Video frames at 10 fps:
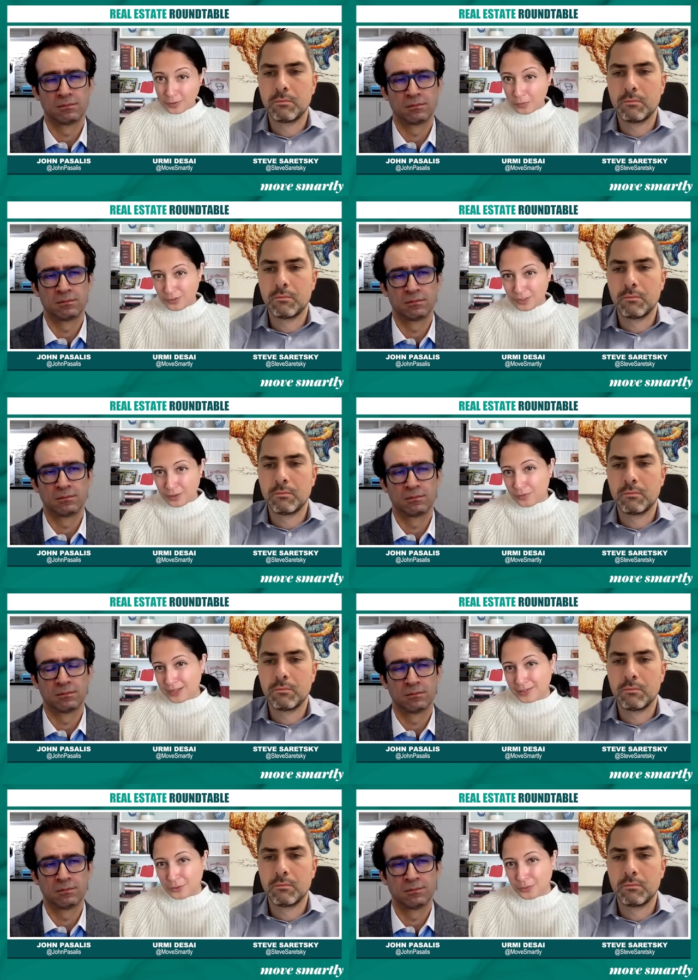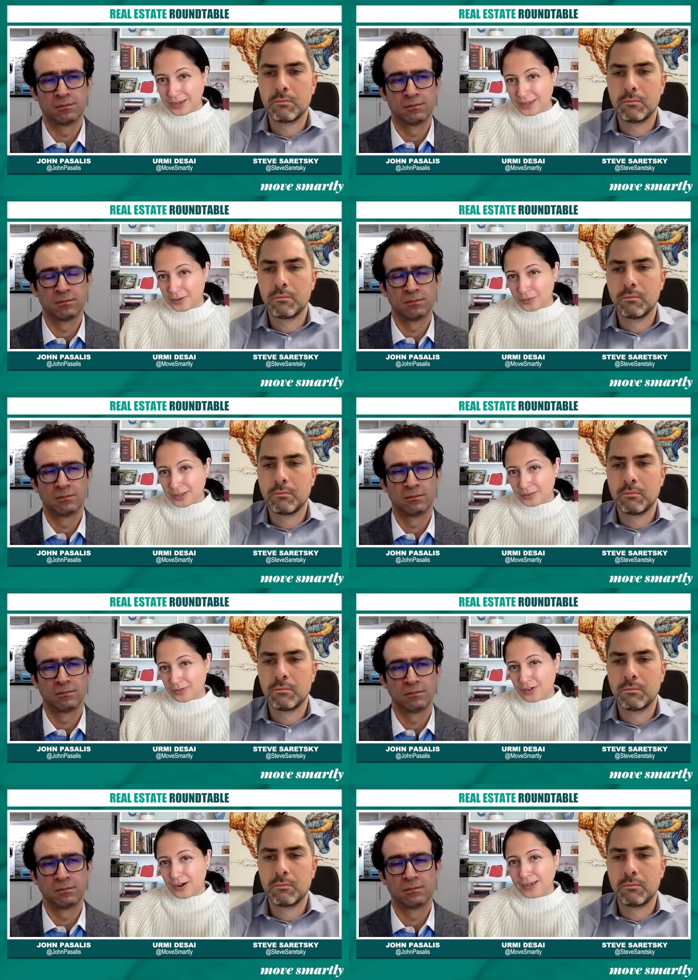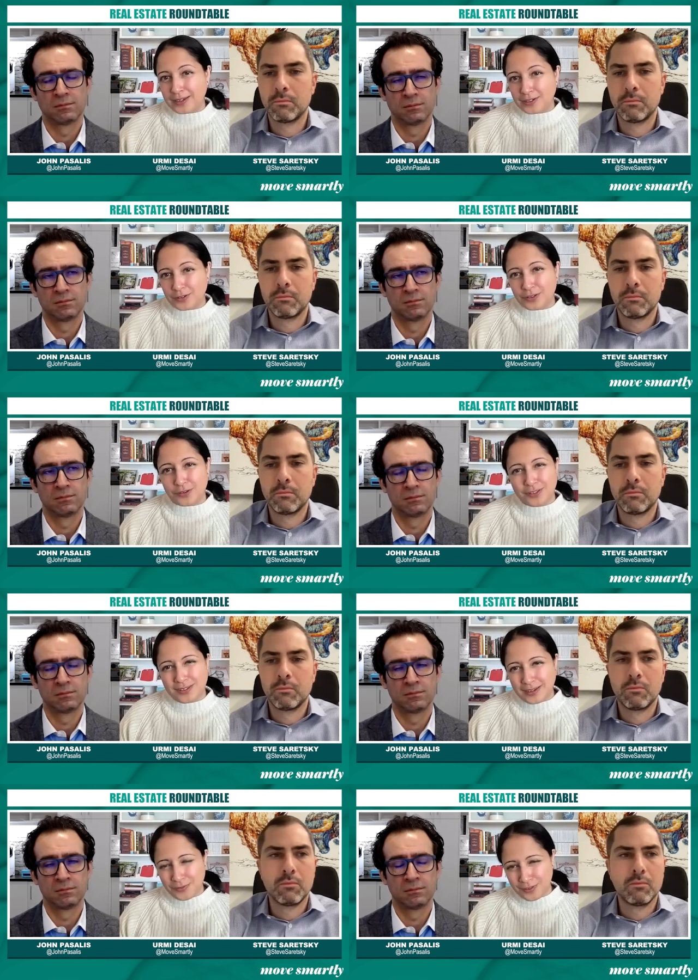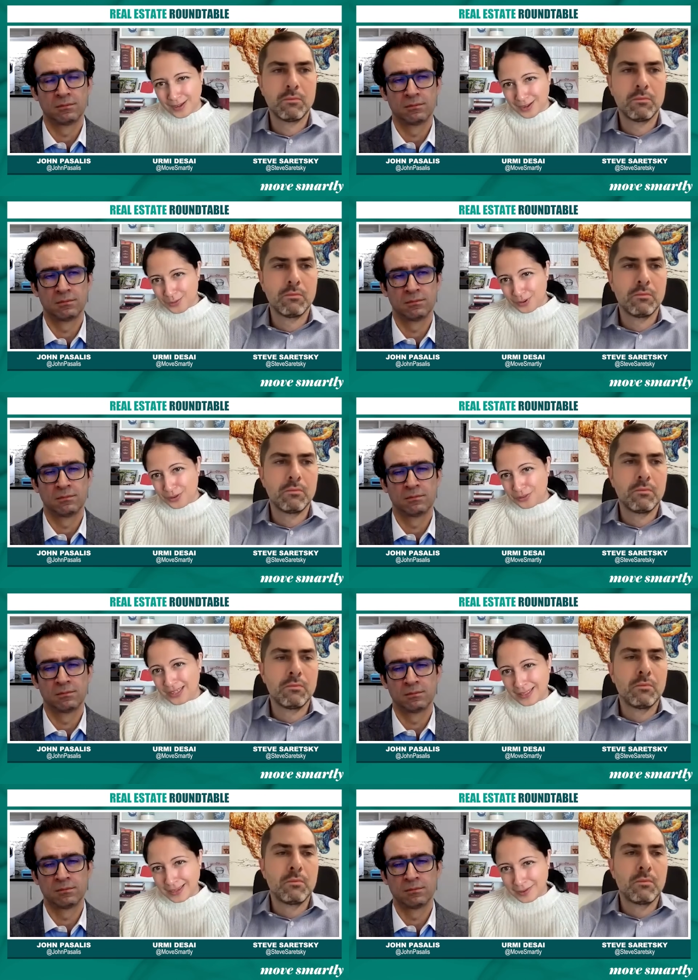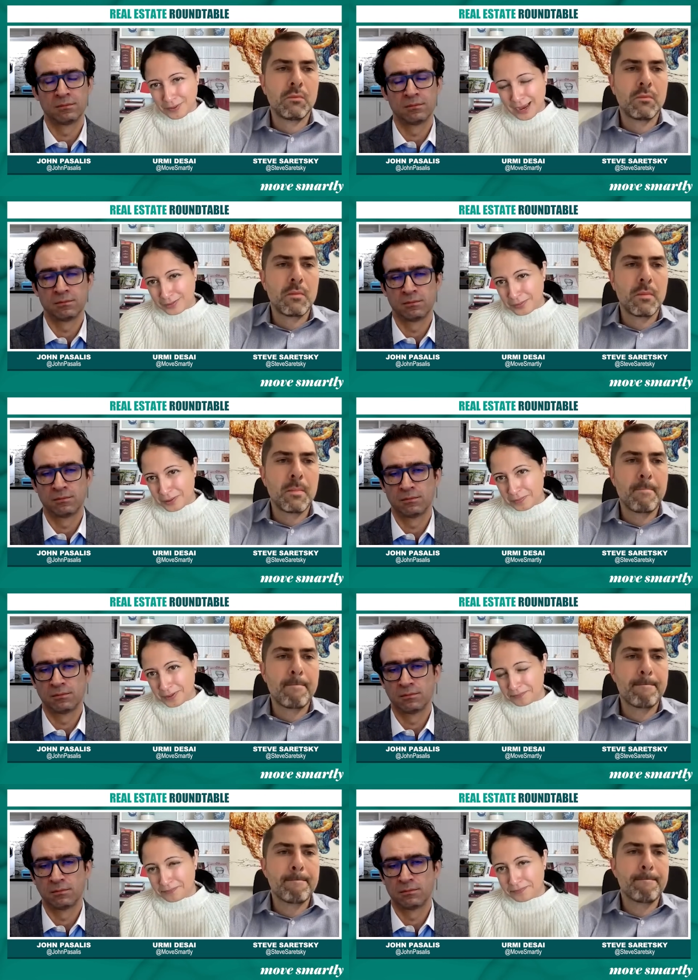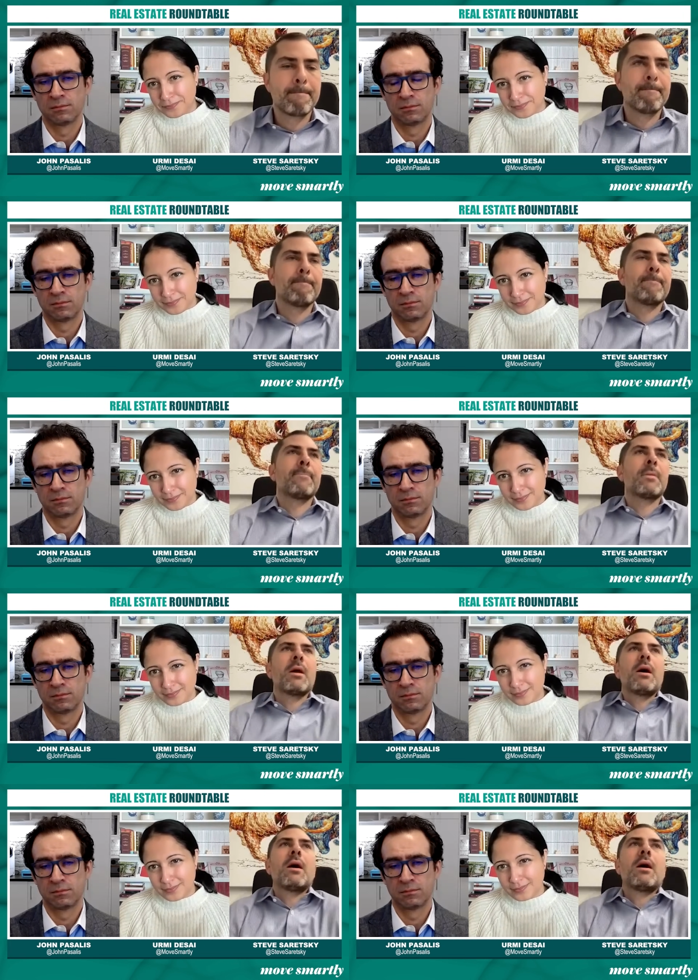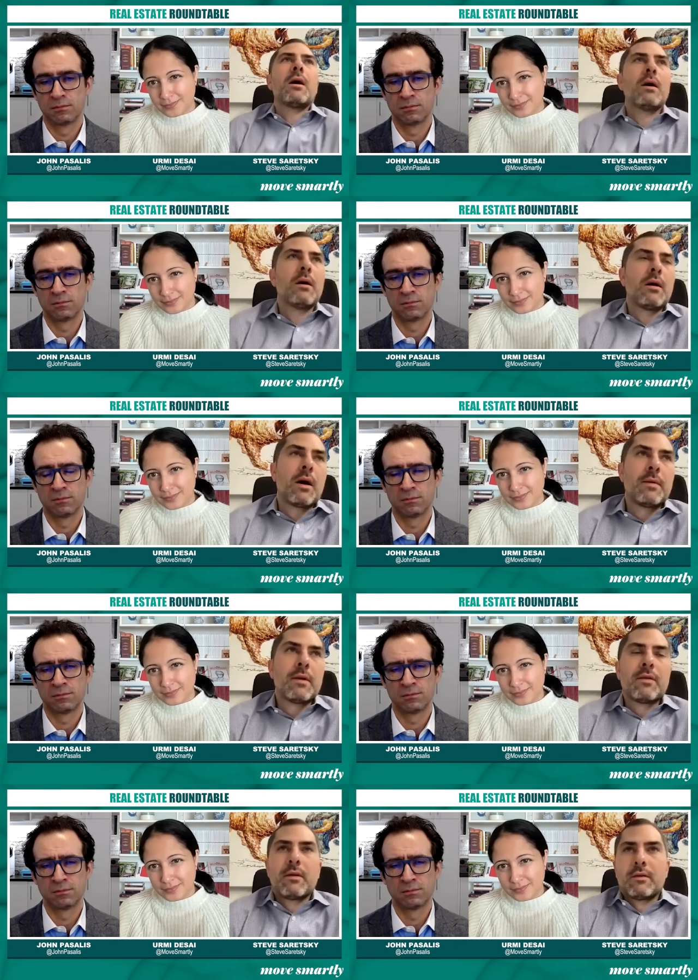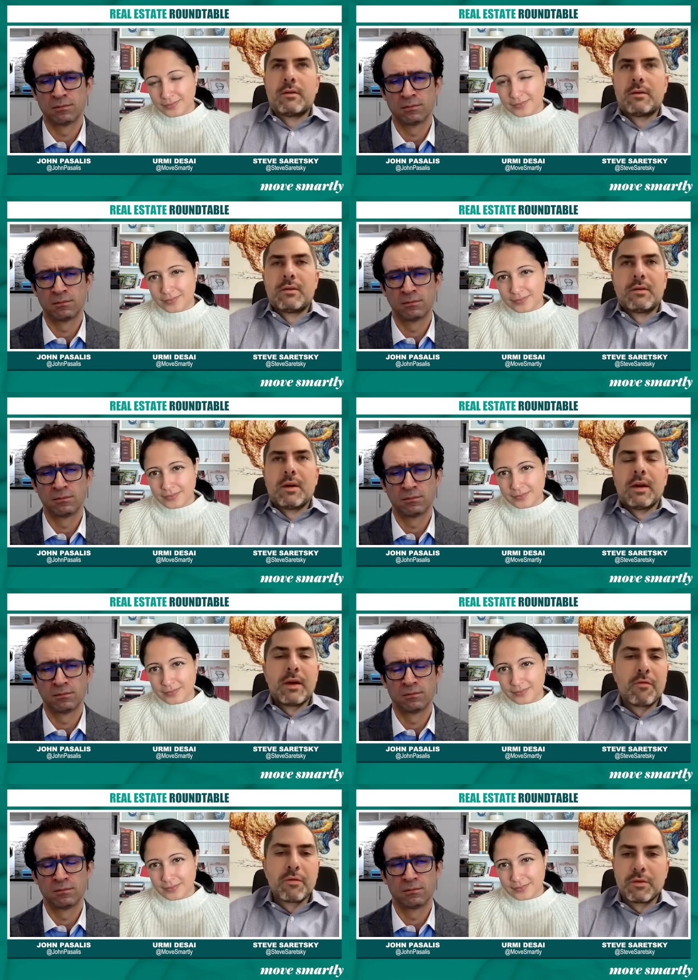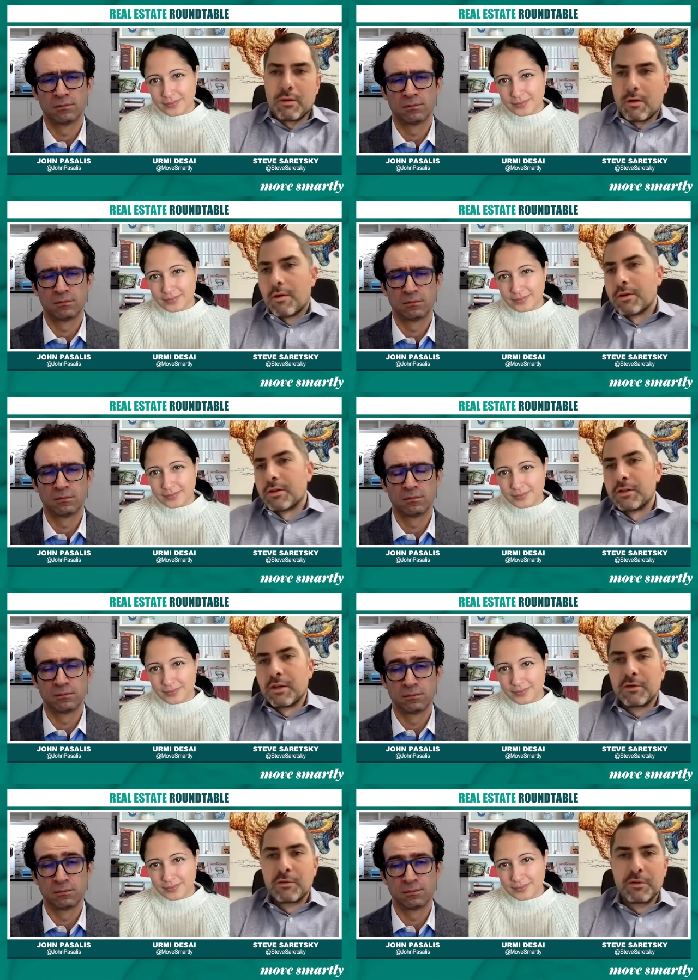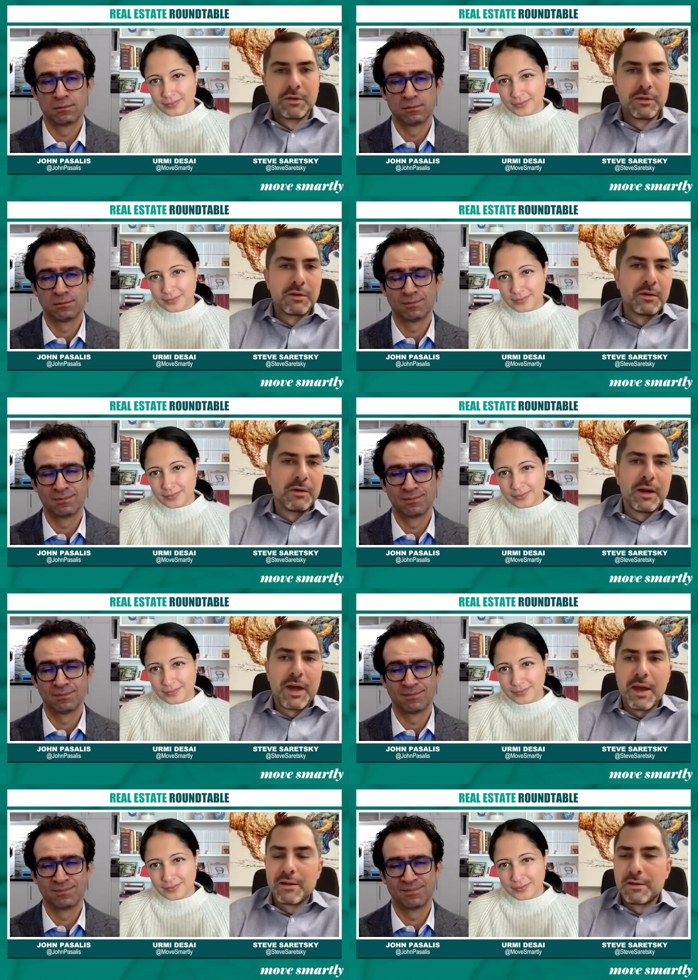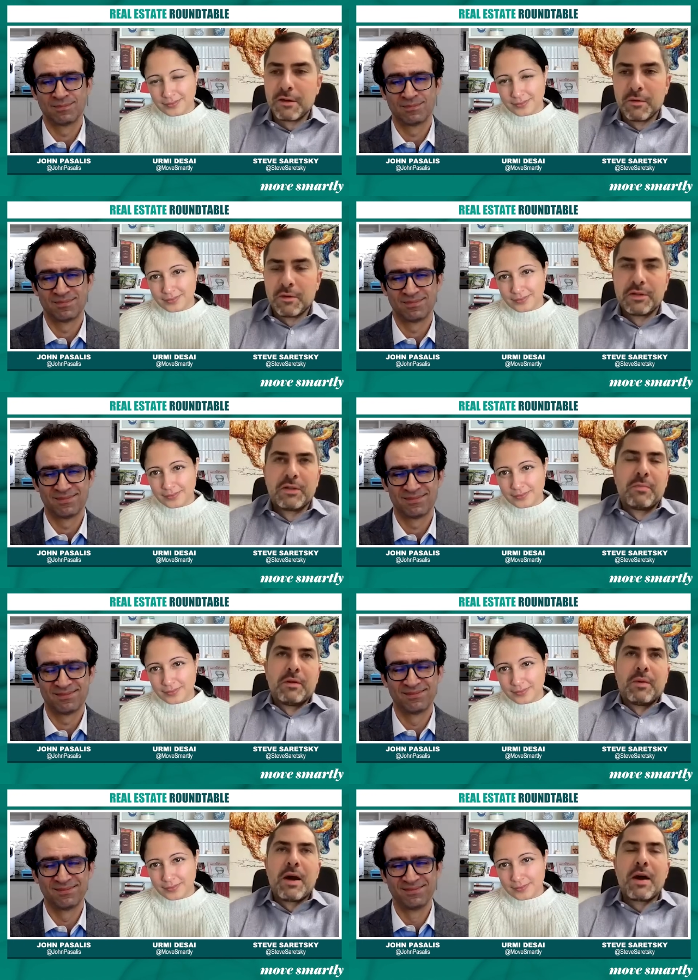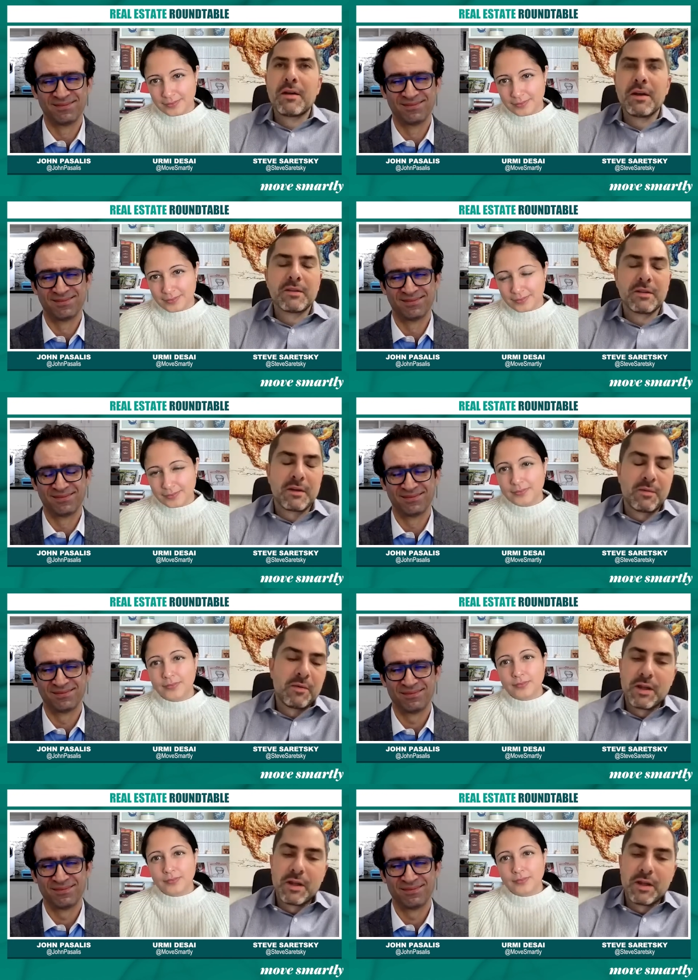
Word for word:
Speaker 1: especially the ones you're working with or talking to. So, Steve, what do you think the impacts might be?
Speaker 2: Uh, I mean, I think it's like everyone's like, oh, this is like the realtor like answer, which is, but the reality is like when